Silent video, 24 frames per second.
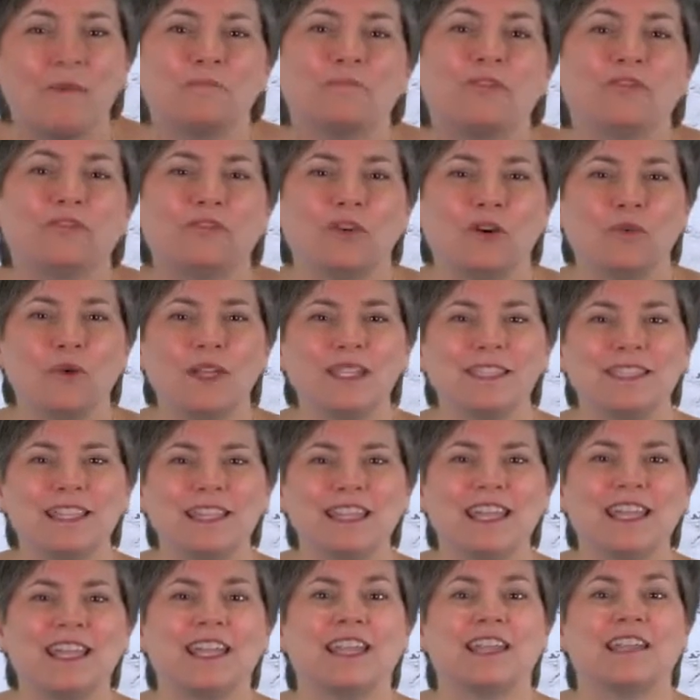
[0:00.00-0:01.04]
Before we
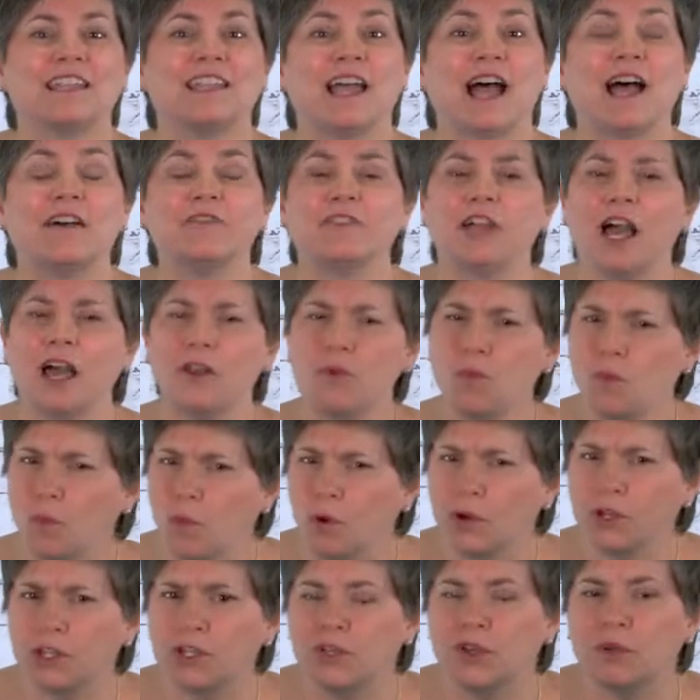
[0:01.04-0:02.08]
dig in, I've got to
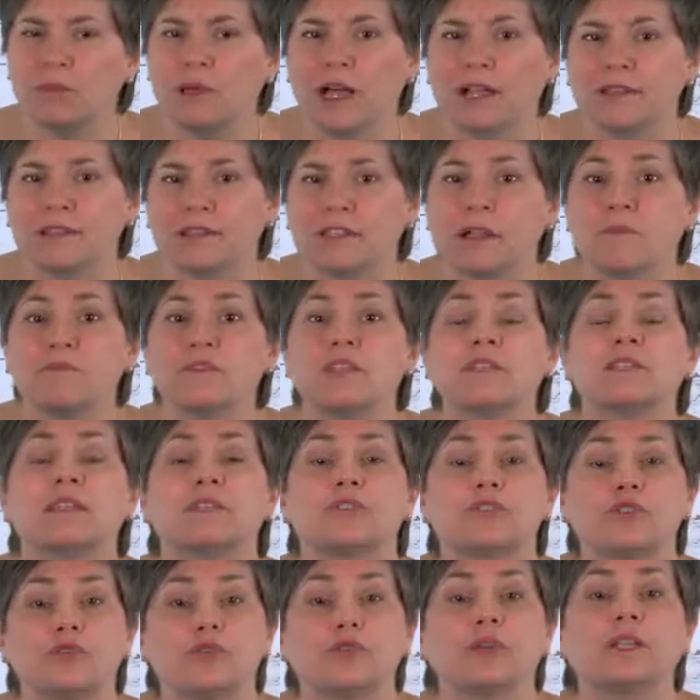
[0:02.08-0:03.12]
warn you about something
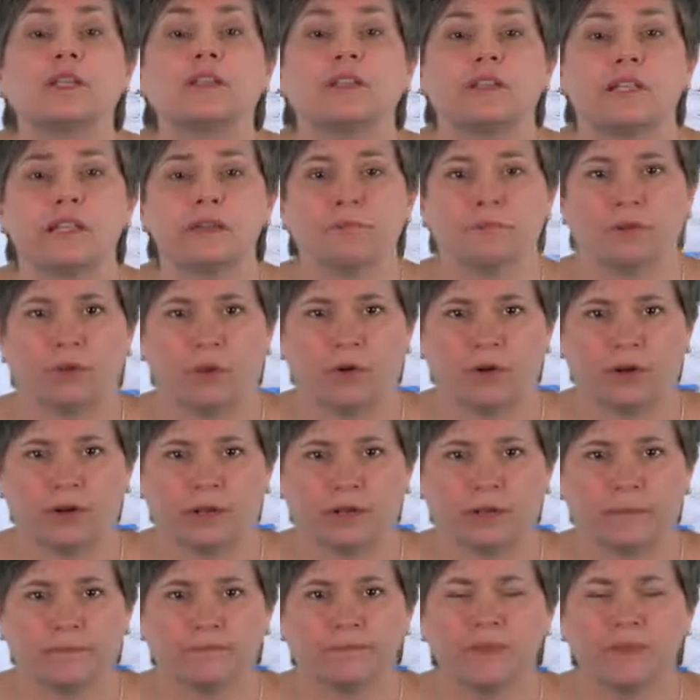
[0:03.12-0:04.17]
that's critically important.